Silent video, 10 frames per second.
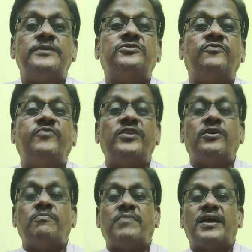So fill
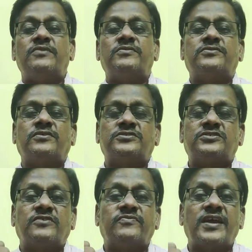your mind with
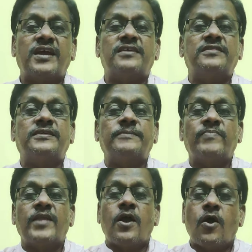thoughts of health.
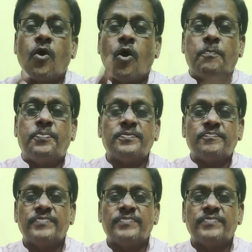Hope.